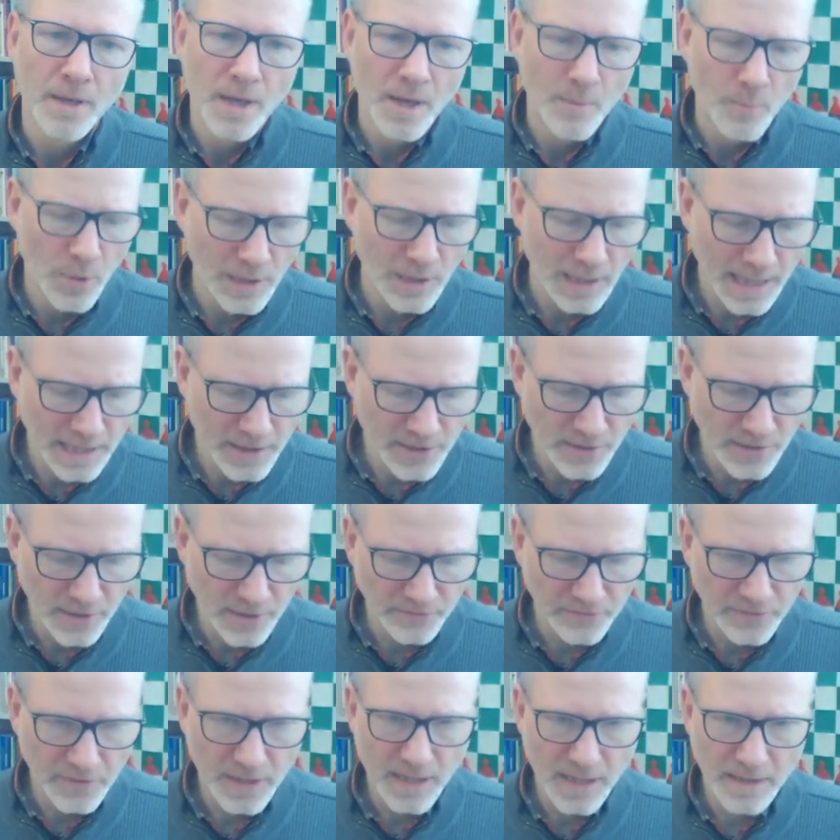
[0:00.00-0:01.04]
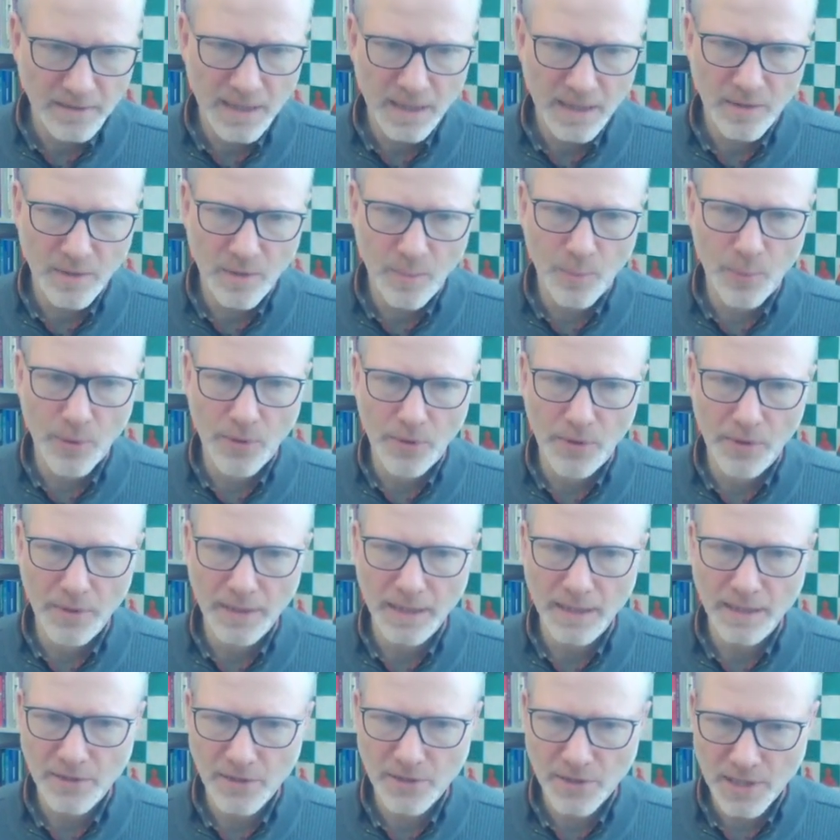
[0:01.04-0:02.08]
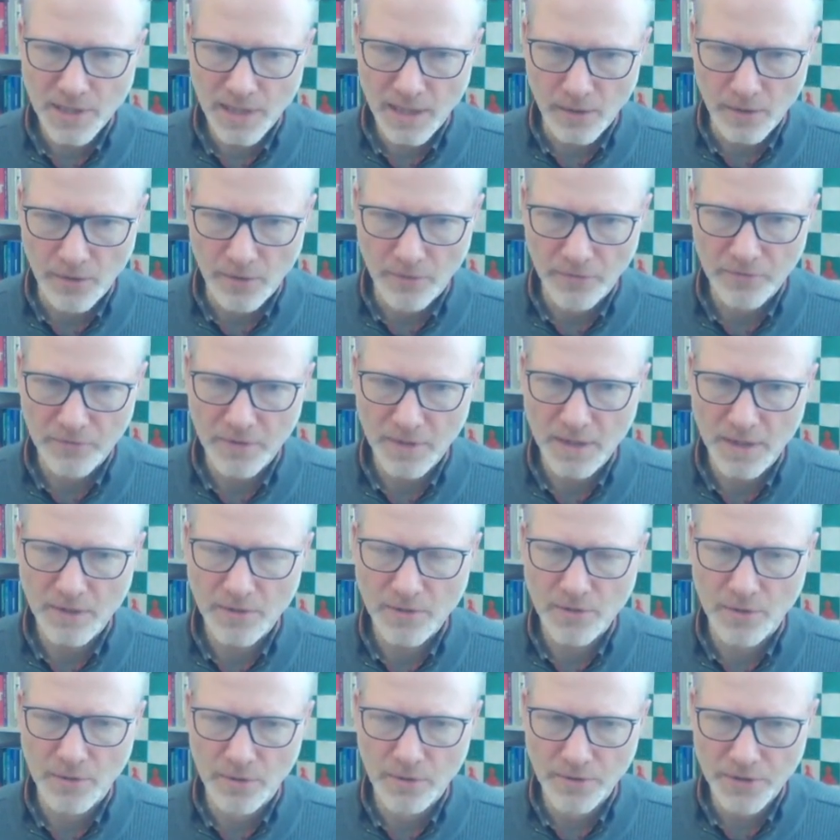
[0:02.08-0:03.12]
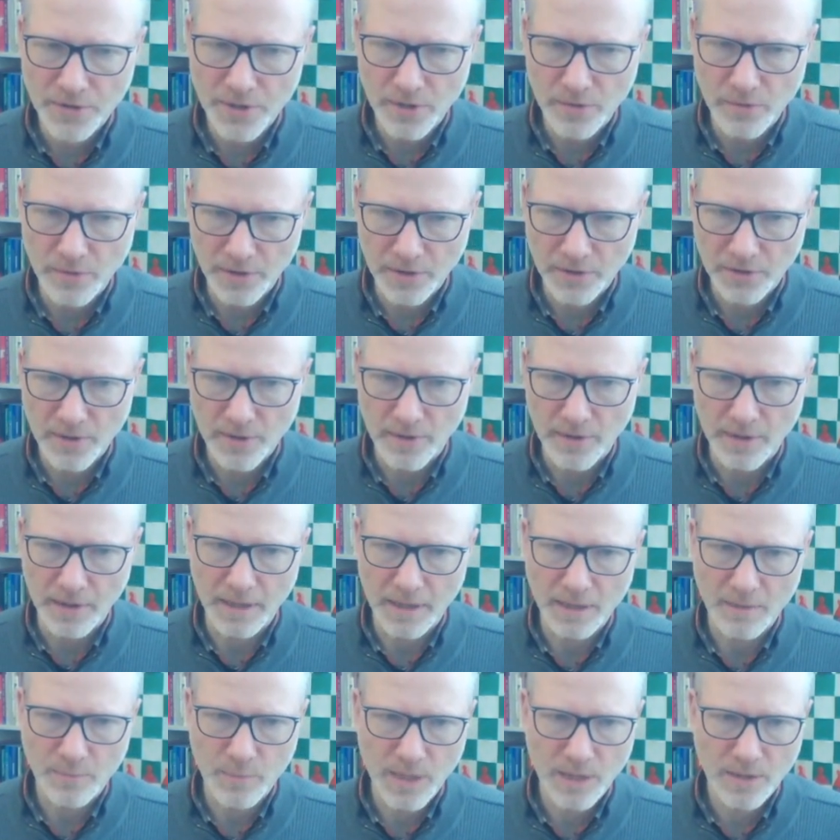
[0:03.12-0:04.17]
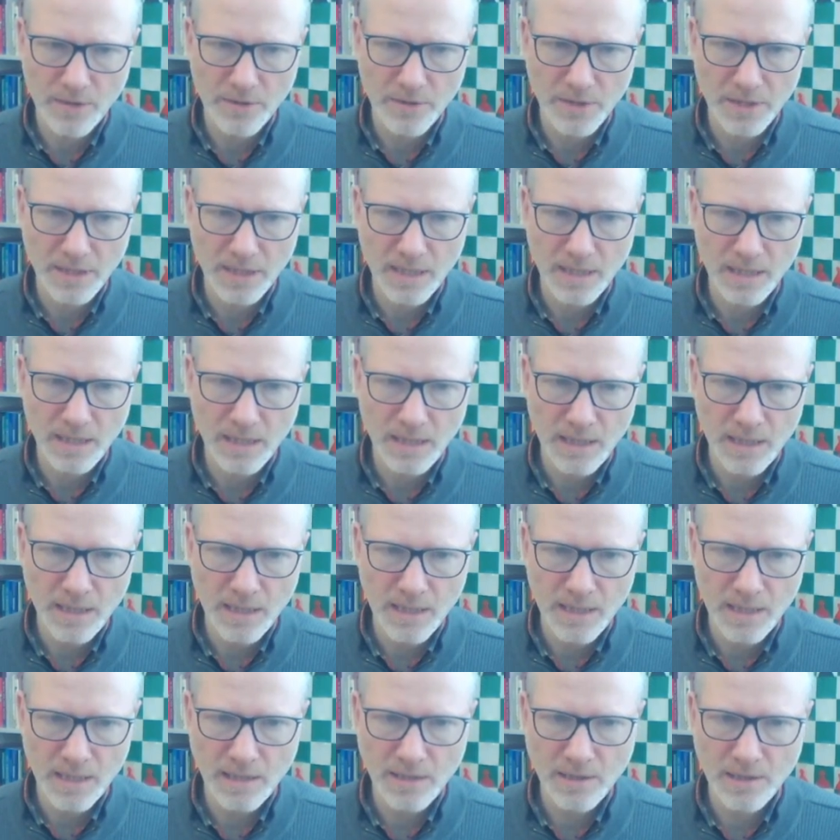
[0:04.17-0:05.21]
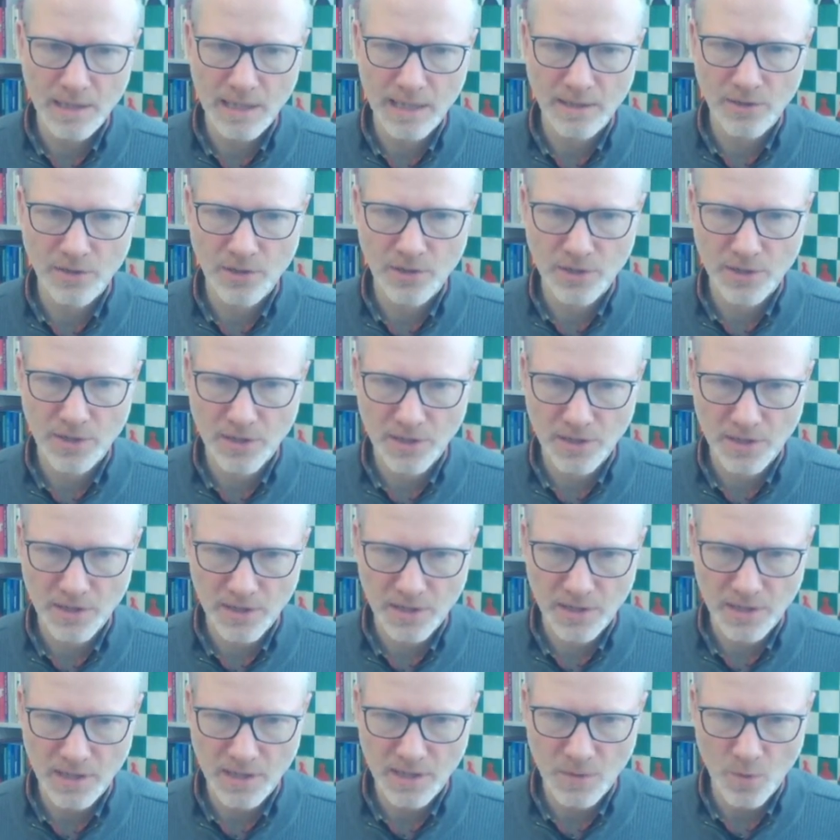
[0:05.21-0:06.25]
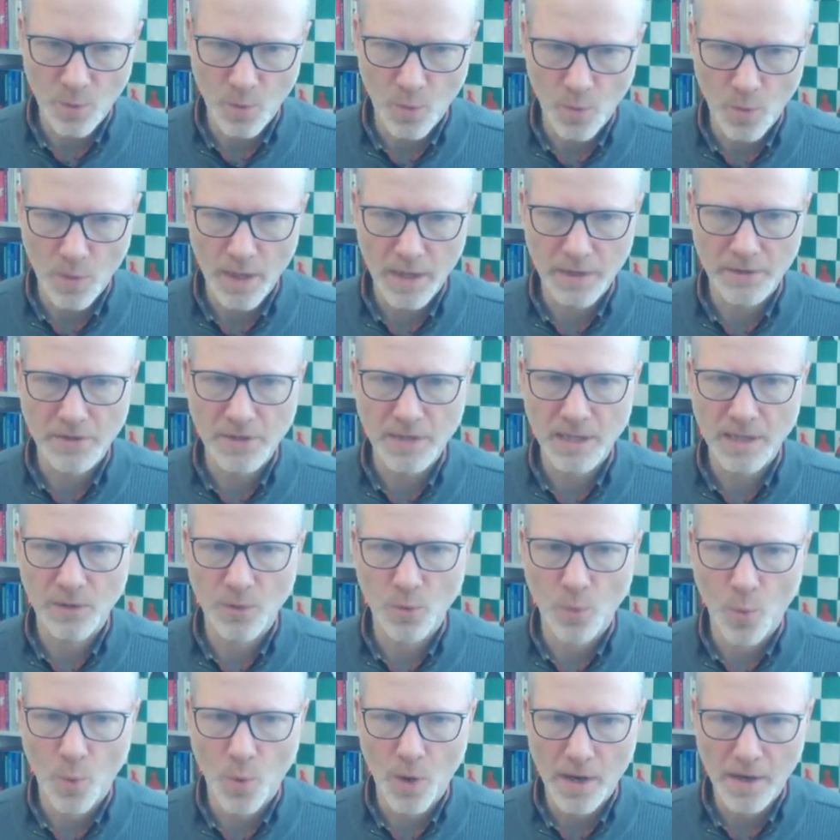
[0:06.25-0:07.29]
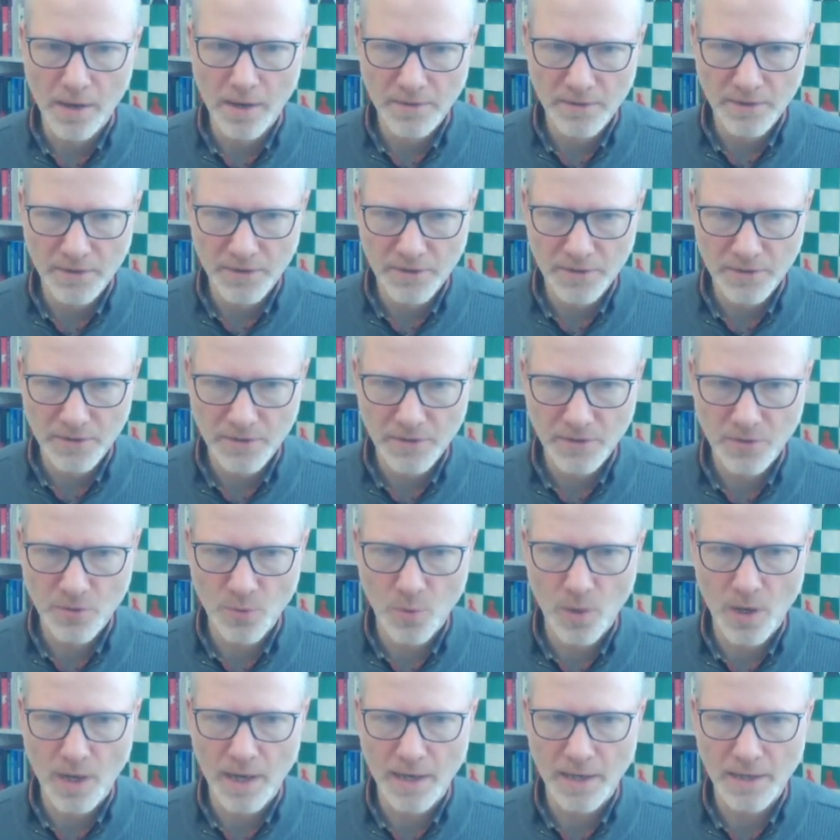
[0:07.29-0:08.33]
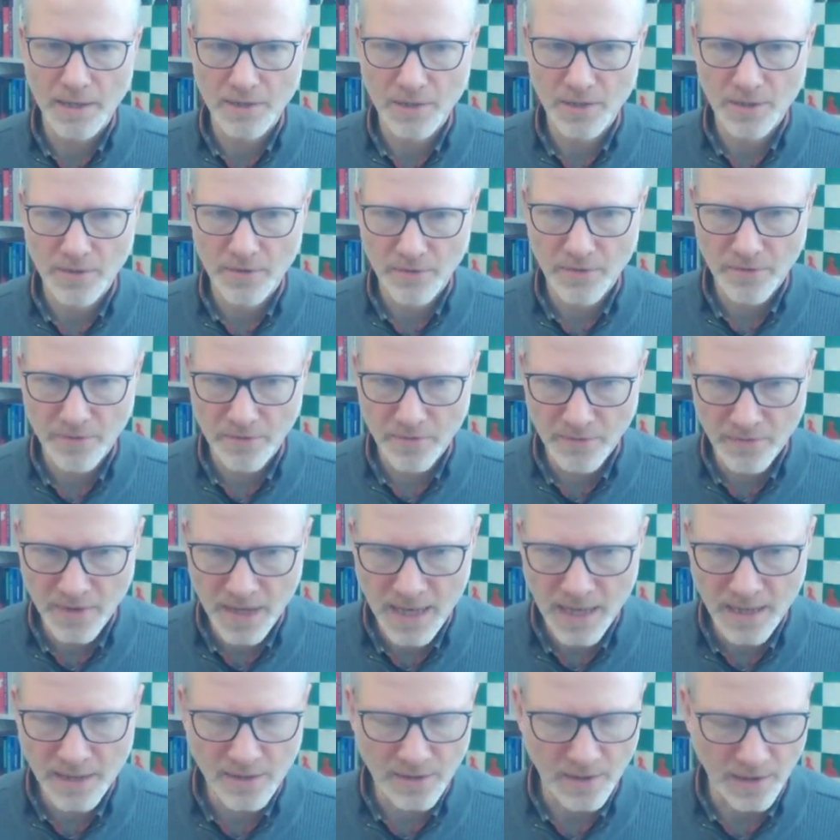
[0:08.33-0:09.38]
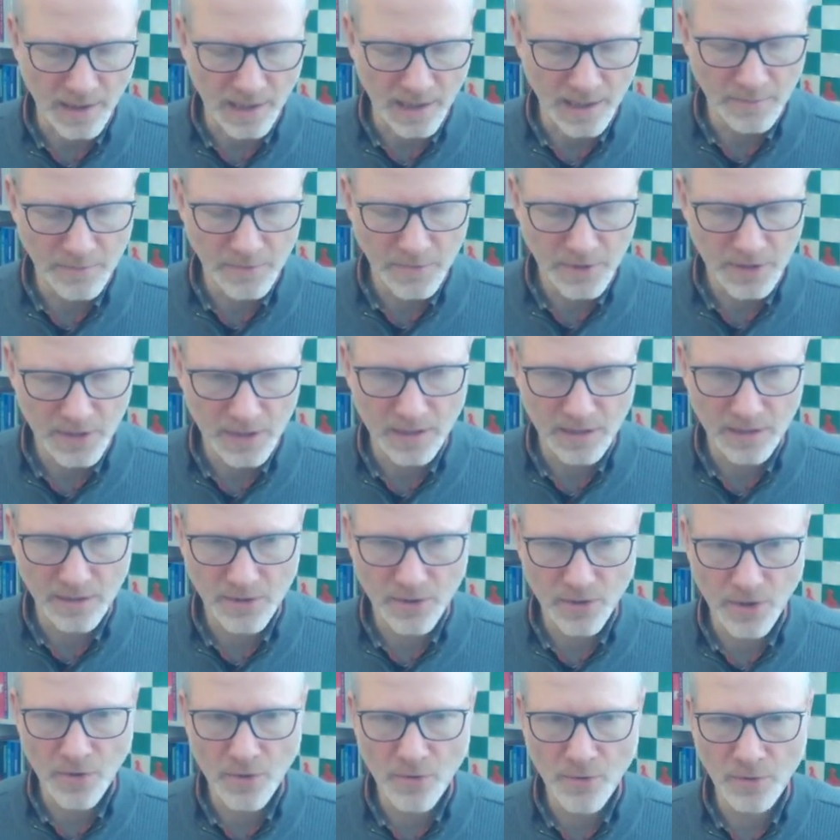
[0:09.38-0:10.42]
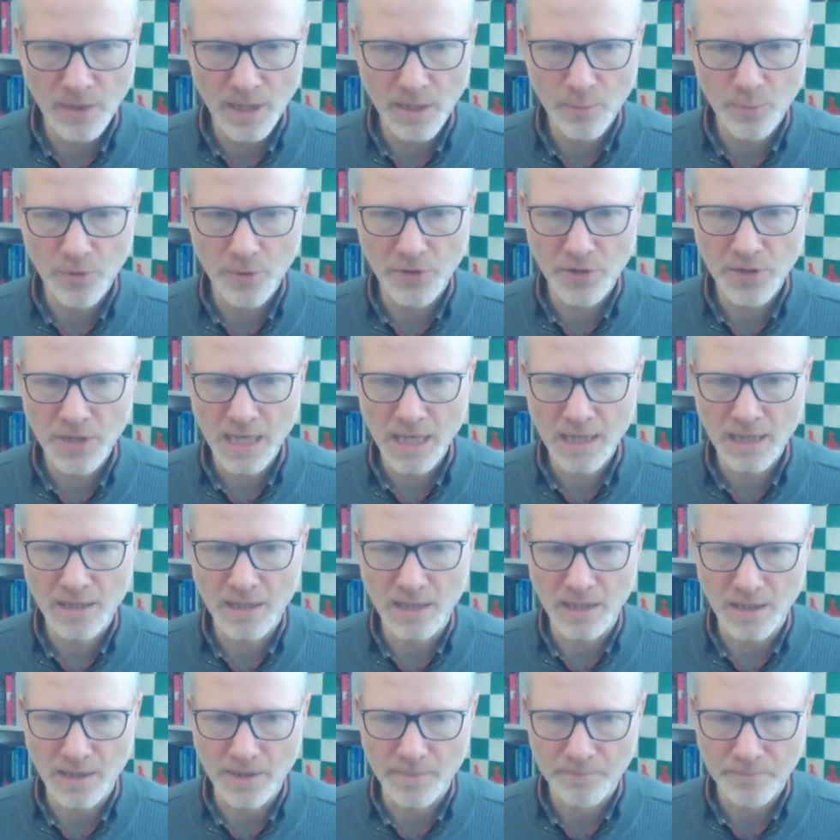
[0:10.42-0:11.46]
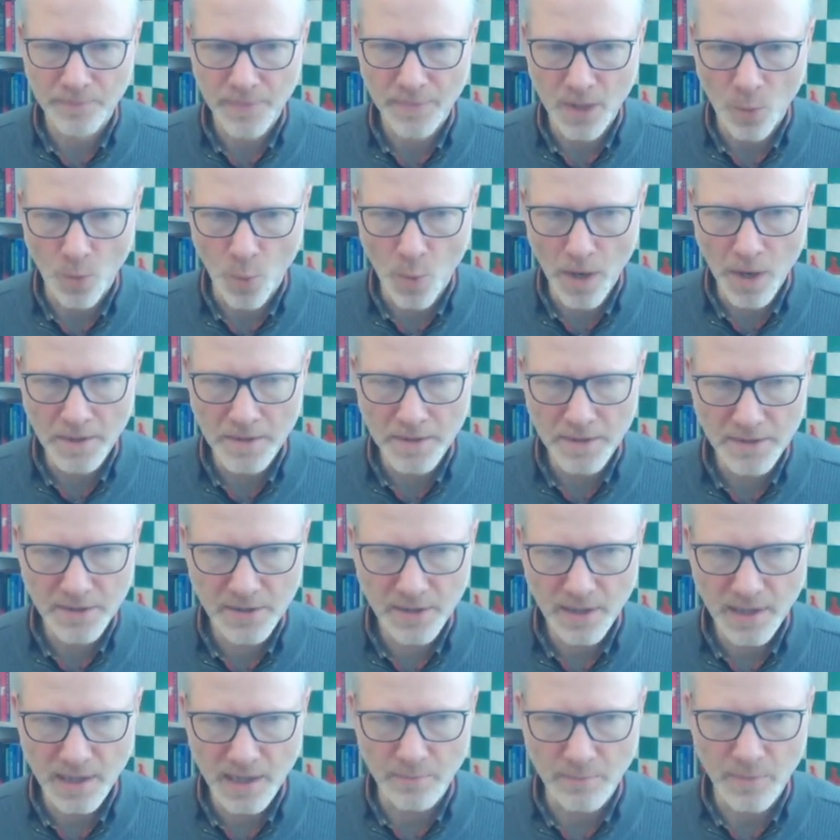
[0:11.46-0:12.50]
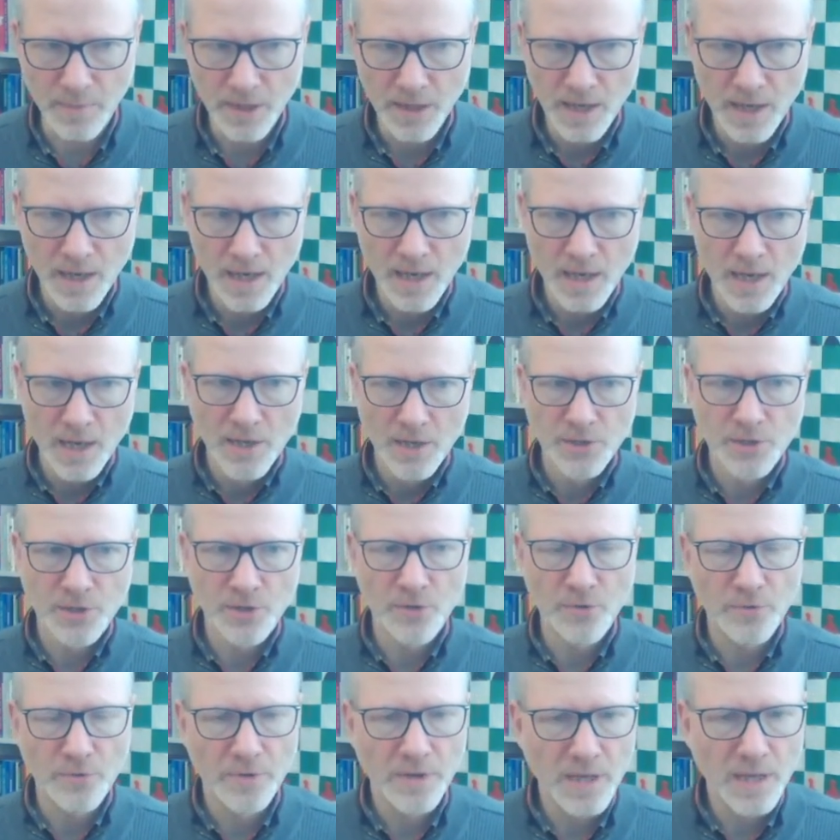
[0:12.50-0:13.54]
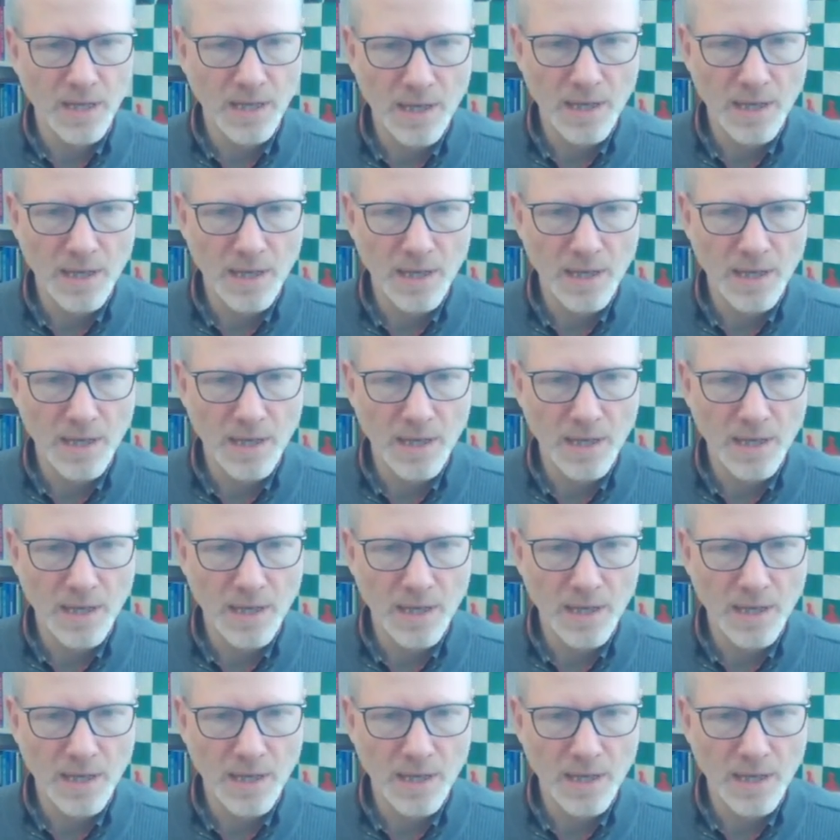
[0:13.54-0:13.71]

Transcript: But let's not forget that the pawn itself is also a target, because it is, let's see, attacked once, twice, 3 times, and it's only protected 1 time. So the